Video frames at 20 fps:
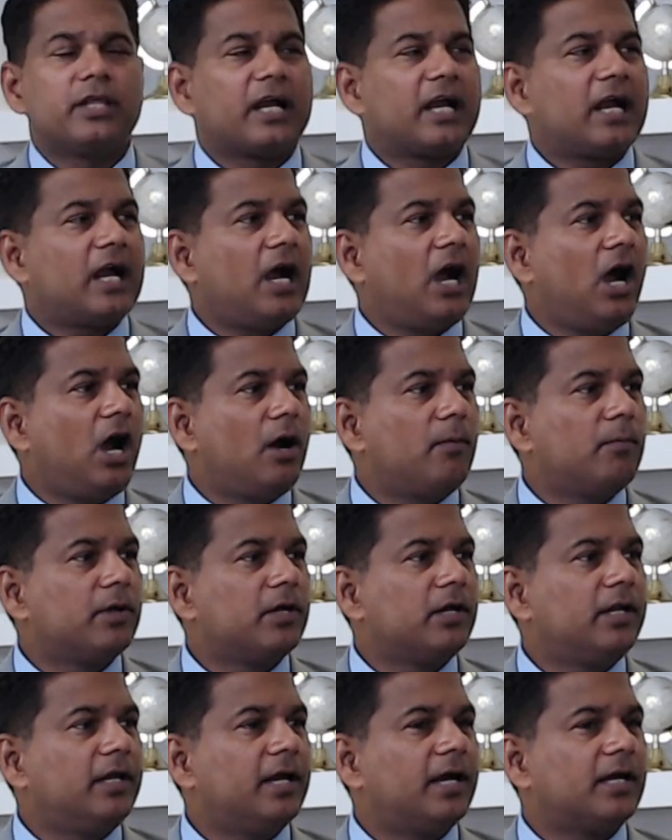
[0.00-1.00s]

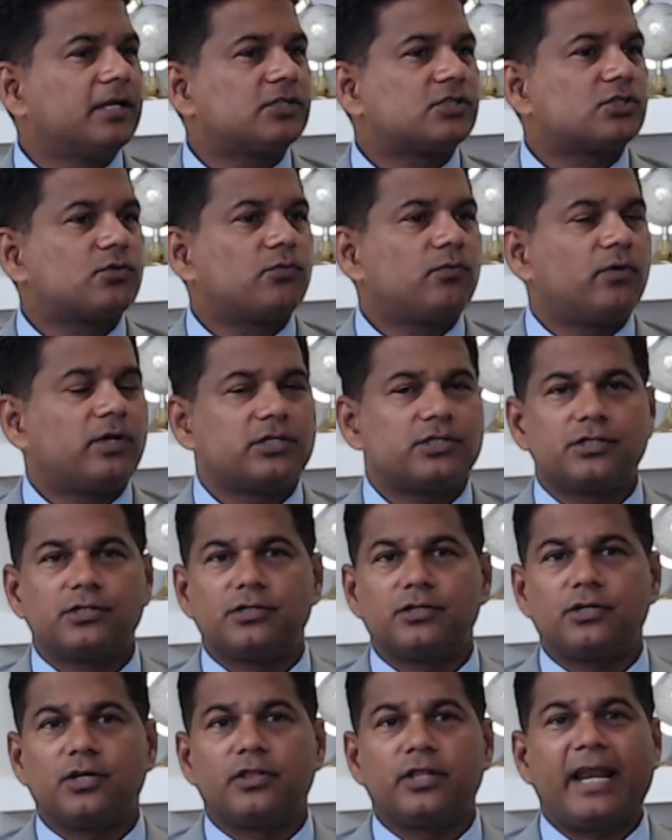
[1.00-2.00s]
commonly asked
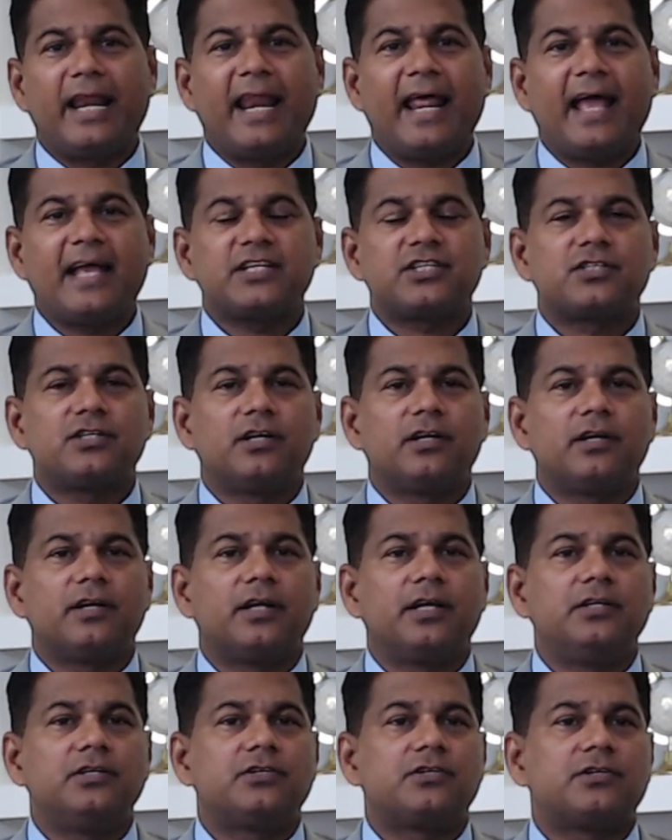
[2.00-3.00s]
question on the national
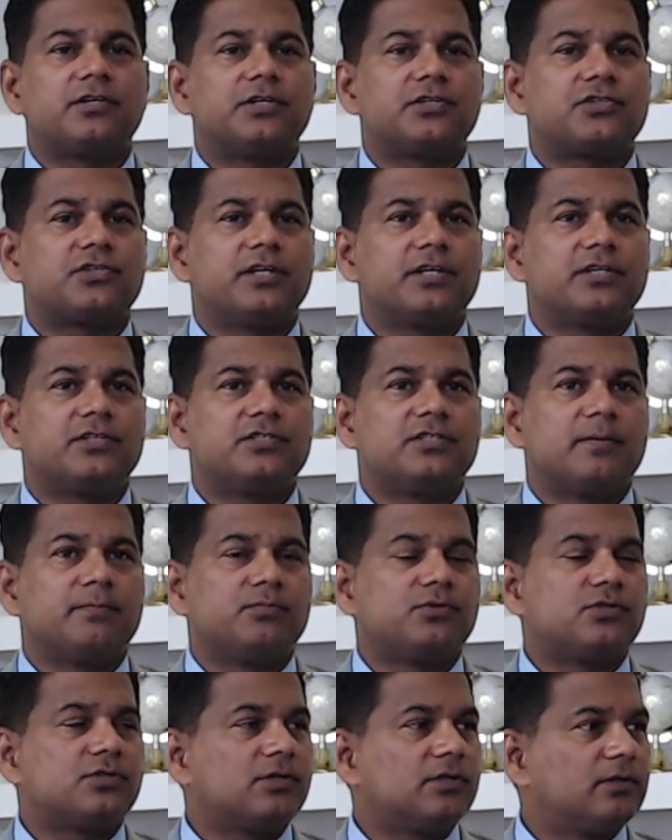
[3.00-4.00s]
interest
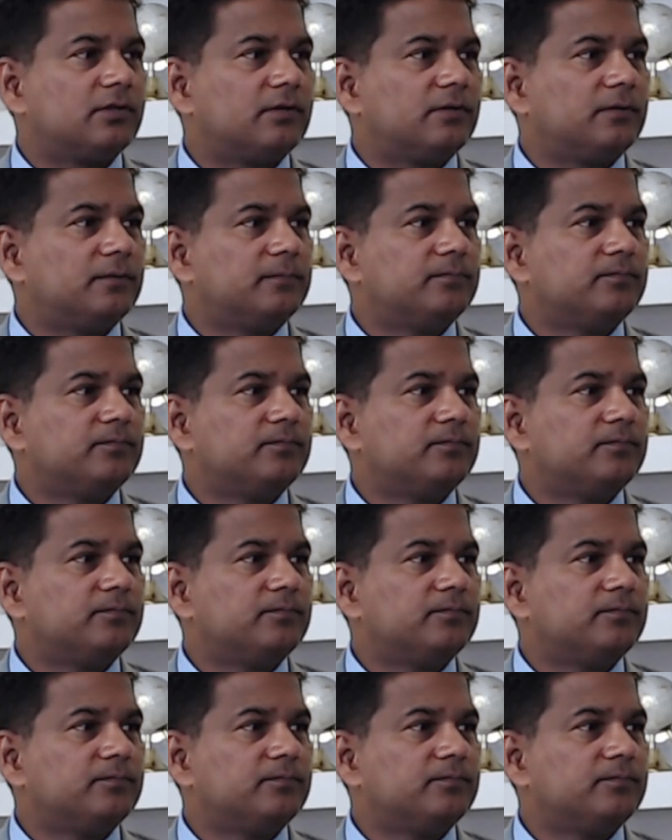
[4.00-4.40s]
exemption though.